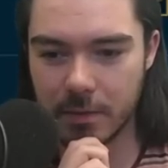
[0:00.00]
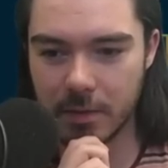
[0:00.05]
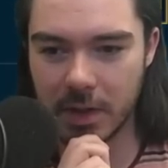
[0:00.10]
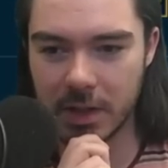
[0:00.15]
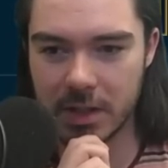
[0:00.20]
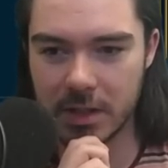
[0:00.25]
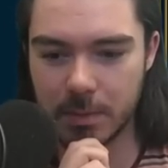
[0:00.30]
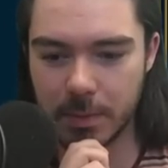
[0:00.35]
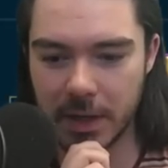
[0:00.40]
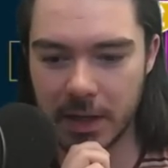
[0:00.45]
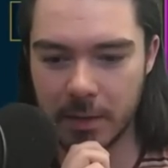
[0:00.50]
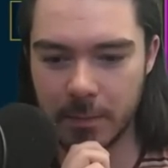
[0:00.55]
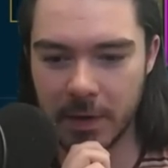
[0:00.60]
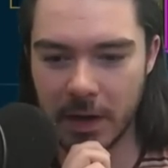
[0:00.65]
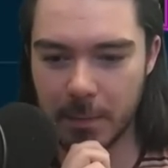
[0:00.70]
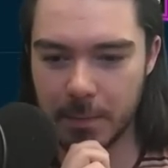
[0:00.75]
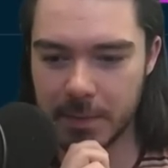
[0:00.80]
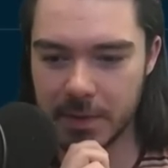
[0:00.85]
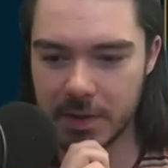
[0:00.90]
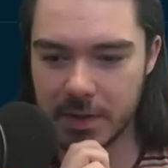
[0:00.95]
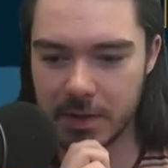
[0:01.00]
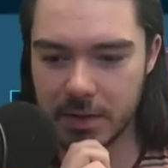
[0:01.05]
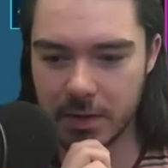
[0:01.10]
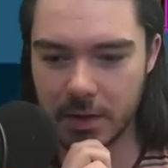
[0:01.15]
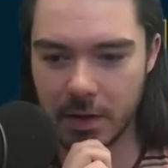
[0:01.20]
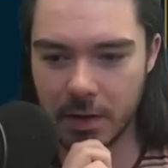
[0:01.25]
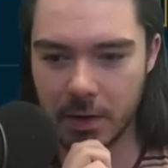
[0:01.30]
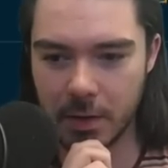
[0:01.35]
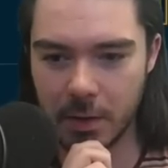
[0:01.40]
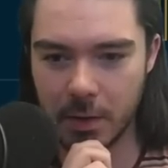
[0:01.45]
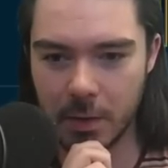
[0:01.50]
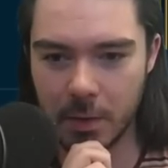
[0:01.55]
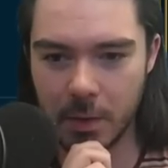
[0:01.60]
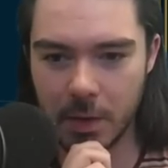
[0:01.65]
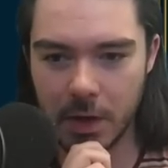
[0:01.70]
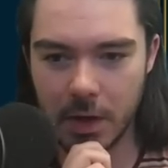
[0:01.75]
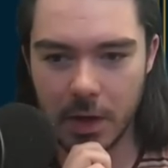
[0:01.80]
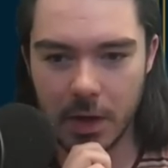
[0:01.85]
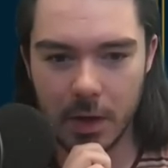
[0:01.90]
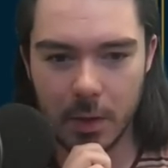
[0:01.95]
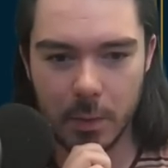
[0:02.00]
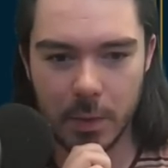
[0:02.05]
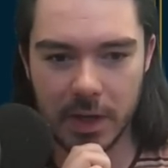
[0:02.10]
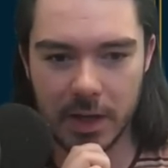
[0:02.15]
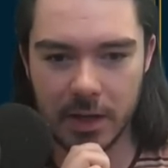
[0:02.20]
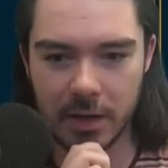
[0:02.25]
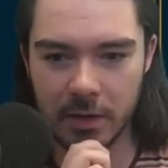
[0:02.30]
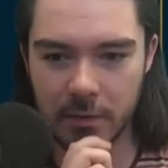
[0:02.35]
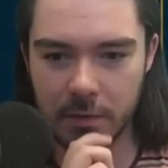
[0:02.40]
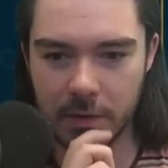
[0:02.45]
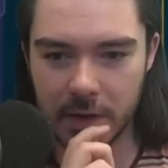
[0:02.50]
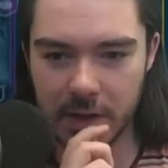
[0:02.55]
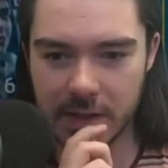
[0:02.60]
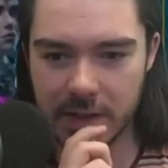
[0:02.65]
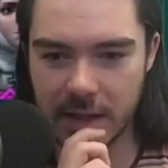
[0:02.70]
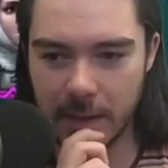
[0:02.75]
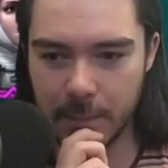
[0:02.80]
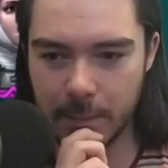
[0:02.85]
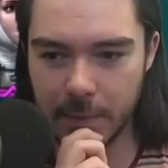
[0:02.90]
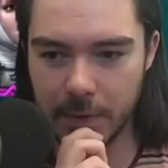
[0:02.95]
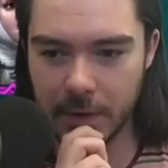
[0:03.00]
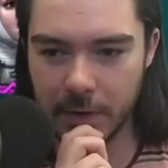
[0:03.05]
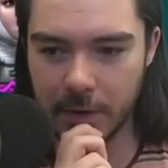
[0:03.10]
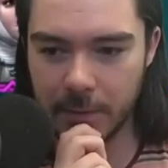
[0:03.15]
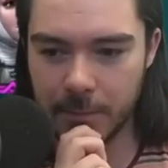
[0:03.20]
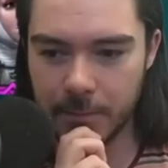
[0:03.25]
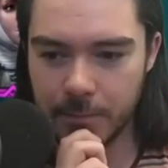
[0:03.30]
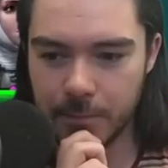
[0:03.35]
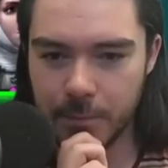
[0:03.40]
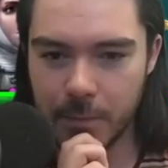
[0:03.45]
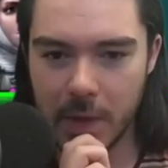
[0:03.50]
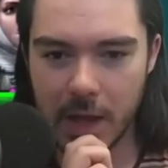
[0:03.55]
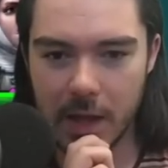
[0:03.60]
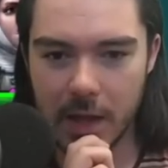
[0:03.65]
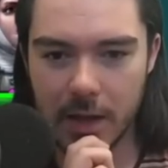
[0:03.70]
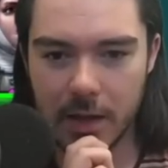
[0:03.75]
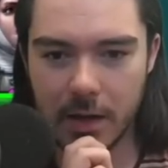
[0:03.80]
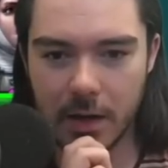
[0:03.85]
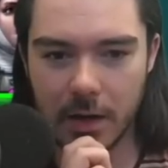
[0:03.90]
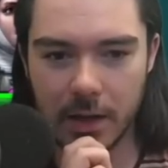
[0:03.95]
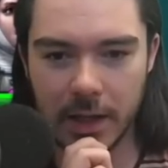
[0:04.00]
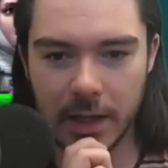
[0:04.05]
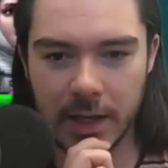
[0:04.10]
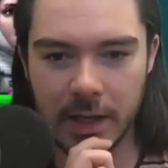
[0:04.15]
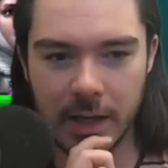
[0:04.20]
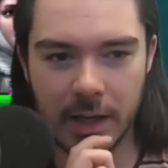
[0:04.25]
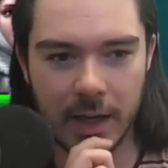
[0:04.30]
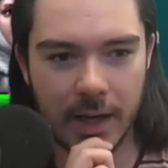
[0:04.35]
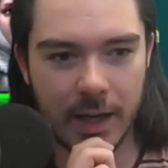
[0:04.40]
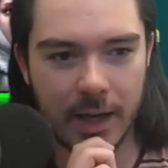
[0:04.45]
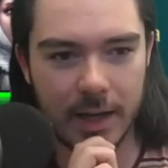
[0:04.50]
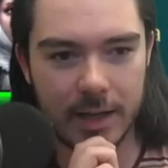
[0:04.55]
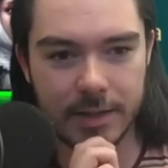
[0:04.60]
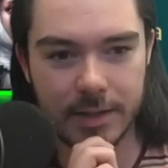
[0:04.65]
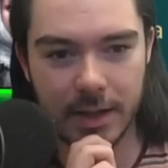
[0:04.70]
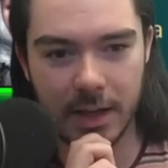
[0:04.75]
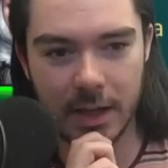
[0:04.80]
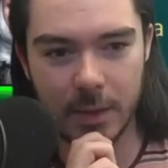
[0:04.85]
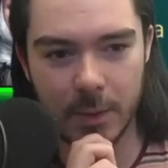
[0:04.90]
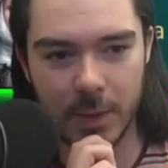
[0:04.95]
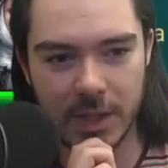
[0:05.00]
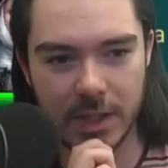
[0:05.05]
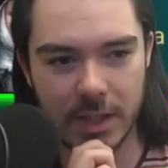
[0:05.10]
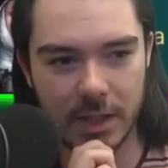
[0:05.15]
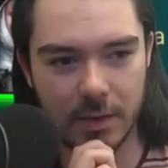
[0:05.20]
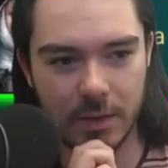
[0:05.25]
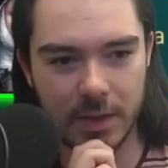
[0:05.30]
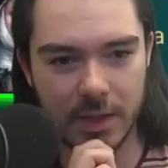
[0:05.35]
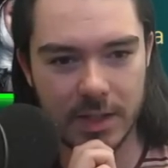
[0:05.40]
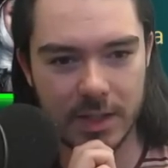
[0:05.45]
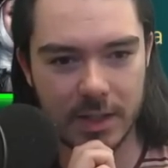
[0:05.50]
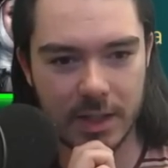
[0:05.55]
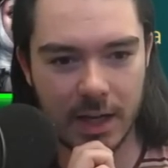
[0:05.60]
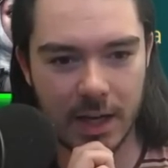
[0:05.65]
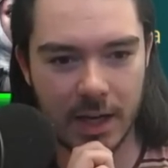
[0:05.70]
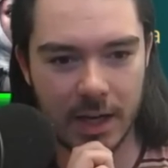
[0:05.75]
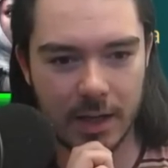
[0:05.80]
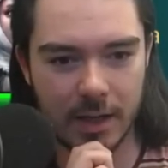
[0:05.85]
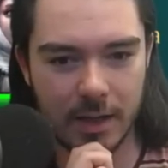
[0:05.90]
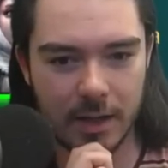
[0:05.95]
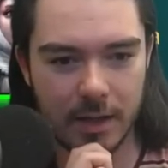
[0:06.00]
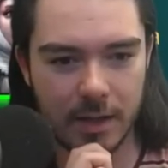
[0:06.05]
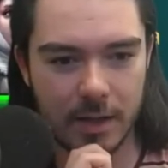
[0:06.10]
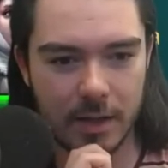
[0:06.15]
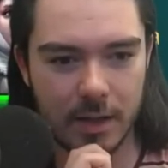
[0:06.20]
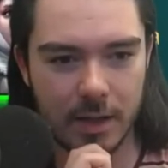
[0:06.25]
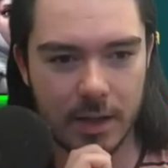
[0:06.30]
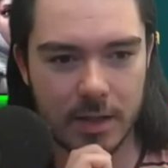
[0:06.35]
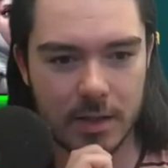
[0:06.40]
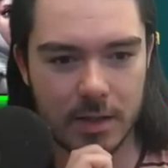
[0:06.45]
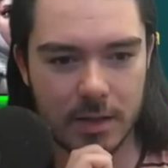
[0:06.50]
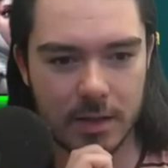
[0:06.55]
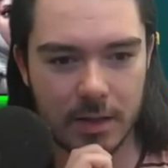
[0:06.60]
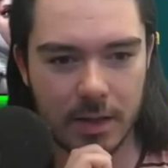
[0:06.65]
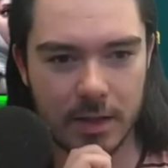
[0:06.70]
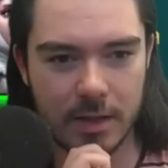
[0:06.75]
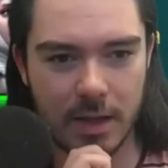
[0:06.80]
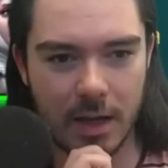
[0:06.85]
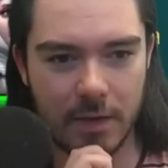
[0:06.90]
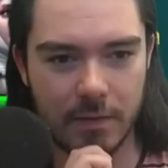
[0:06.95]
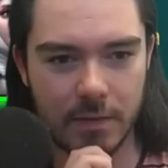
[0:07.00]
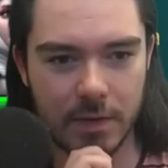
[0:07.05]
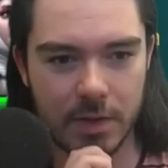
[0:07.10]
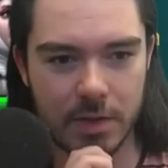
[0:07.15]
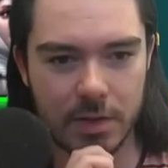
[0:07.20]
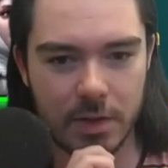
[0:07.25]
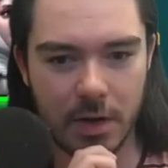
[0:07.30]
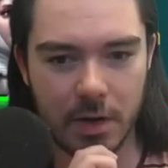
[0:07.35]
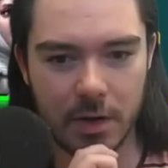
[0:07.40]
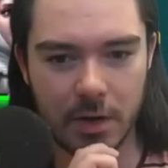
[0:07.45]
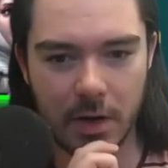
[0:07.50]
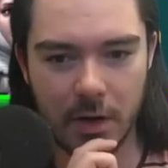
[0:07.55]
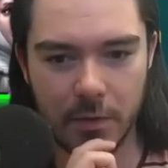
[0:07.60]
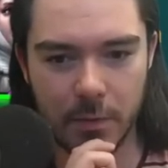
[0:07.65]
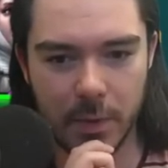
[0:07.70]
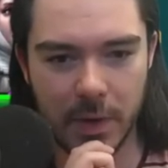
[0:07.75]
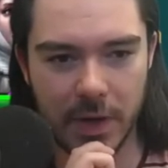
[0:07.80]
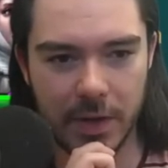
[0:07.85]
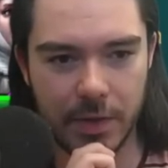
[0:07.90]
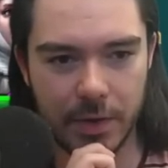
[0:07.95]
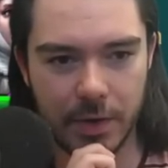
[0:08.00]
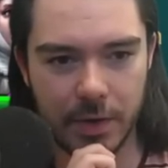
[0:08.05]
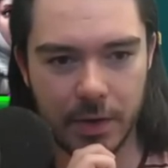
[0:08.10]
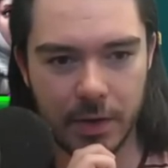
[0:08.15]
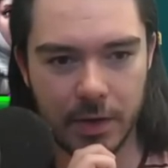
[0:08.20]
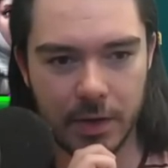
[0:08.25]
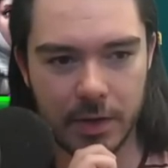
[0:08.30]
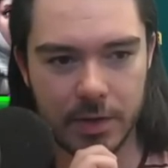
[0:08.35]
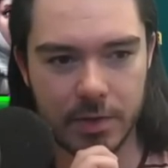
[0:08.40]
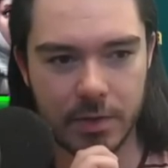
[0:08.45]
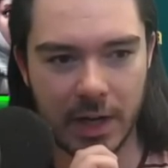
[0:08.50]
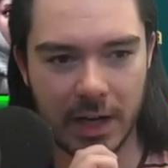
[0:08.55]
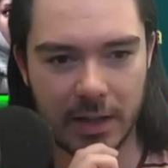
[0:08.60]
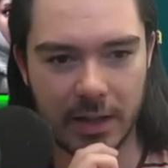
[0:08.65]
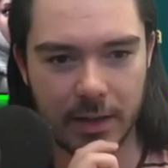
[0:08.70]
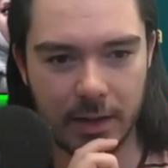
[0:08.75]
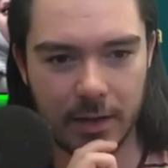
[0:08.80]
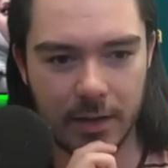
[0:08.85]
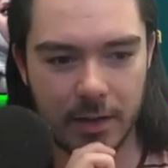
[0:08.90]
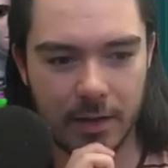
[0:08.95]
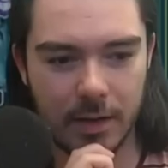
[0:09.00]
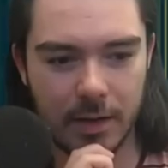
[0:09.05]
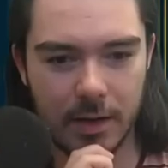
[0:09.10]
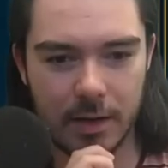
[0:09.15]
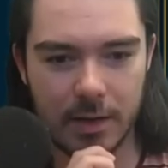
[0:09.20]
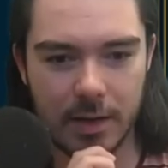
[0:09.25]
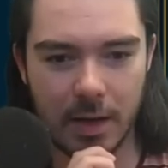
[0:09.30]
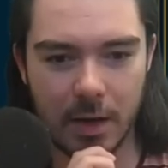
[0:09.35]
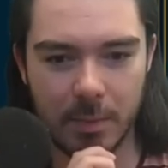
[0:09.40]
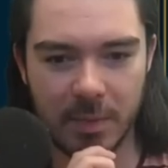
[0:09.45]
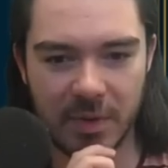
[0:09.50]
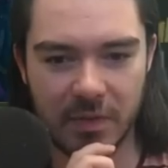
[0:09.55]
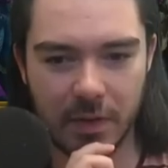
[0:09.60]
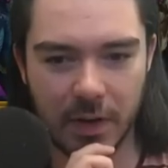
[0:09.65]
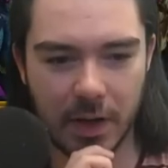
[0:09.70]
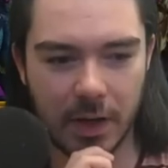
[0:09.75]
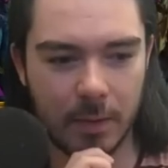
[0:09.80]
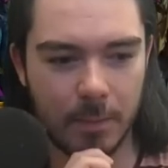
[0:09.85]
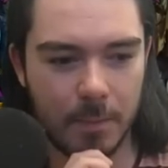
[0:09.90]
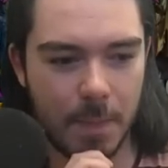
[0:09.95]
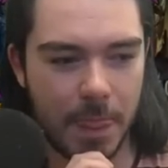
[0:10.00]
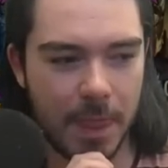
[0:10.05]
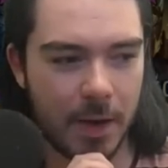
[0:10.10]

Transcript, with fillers: Let's split them up. So we can, for example, Carlinia has AoE decrease attack. Let's let's have her start off with her strengthen. That'll be fine.